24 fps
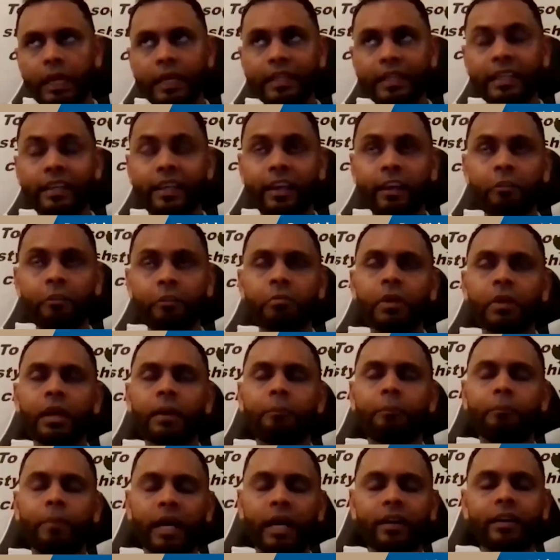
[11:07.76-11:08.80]
It gives me
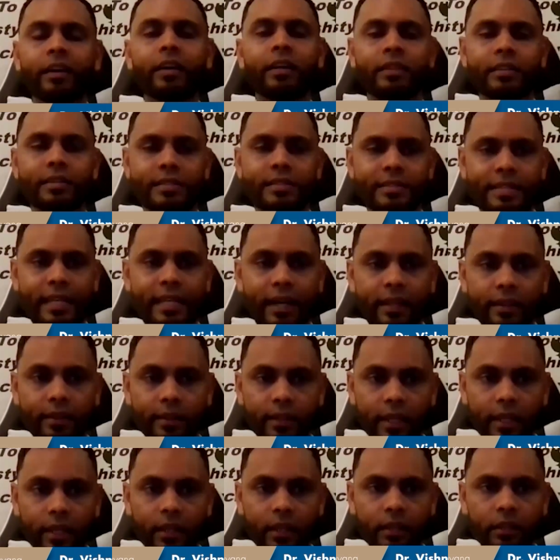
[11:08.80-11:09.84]
a better
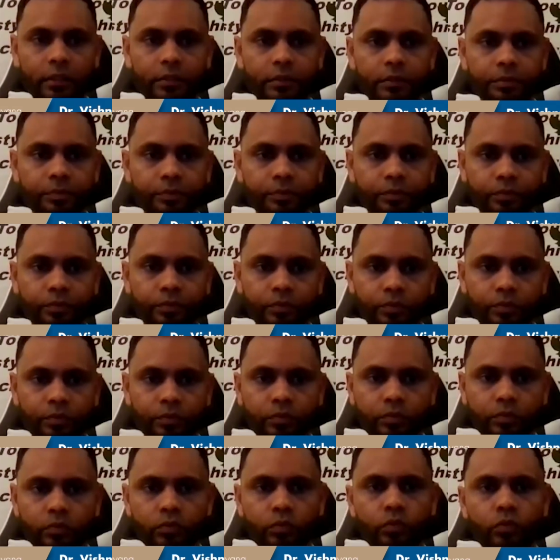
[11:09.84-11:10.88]
understanding
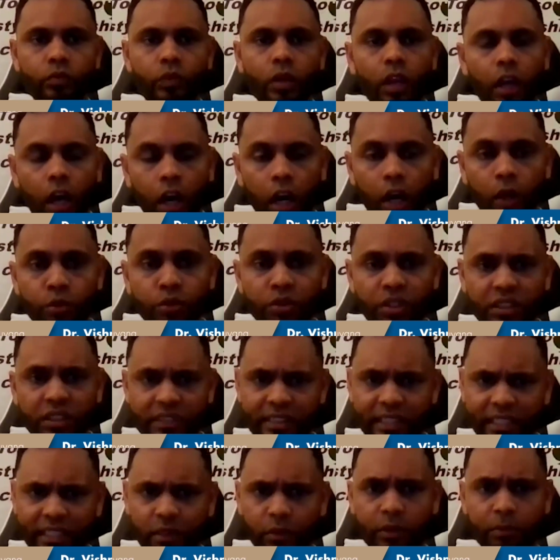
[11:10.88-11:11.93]
how to
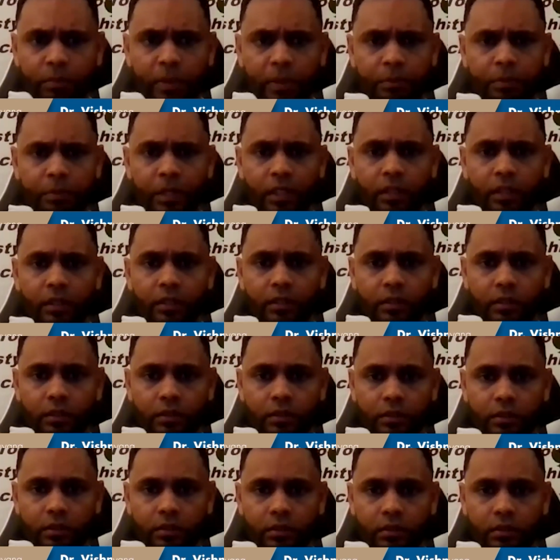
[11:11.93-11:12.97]
deal with people,
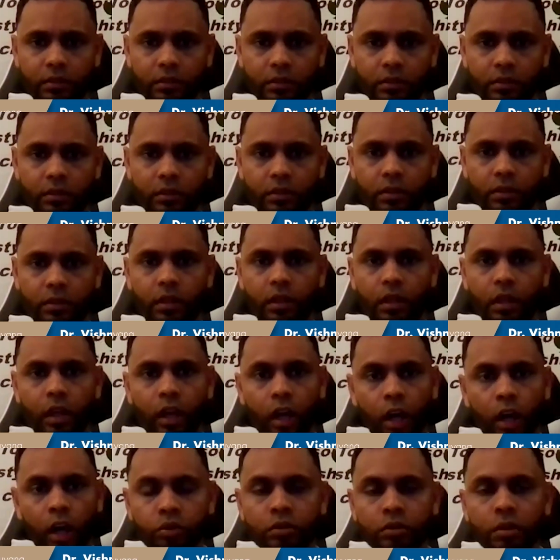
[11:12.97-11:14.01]

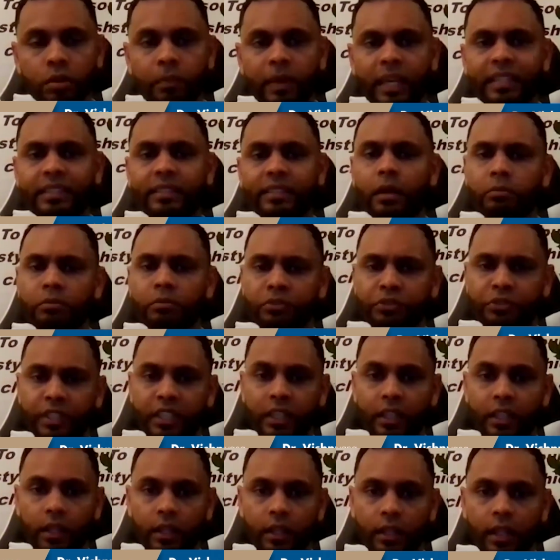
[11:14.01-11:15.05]
how to make them
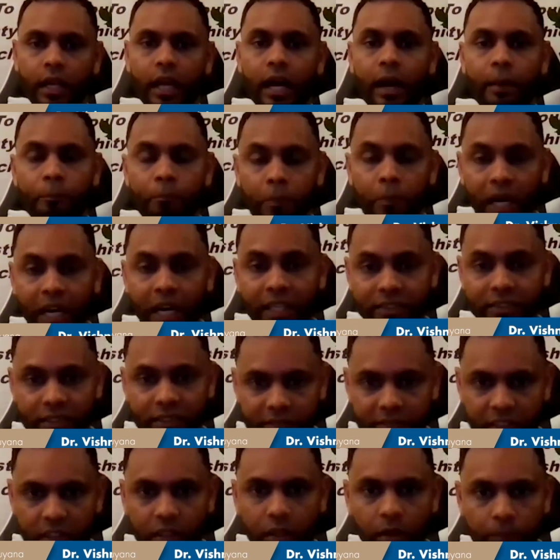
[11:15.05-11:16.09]
feel a part
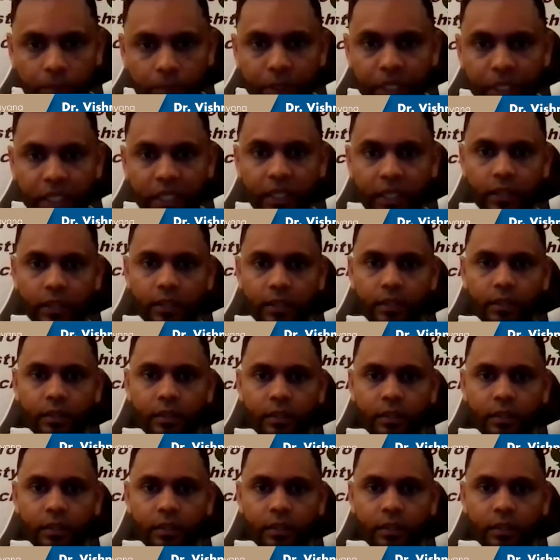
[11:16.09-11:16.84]
of a company.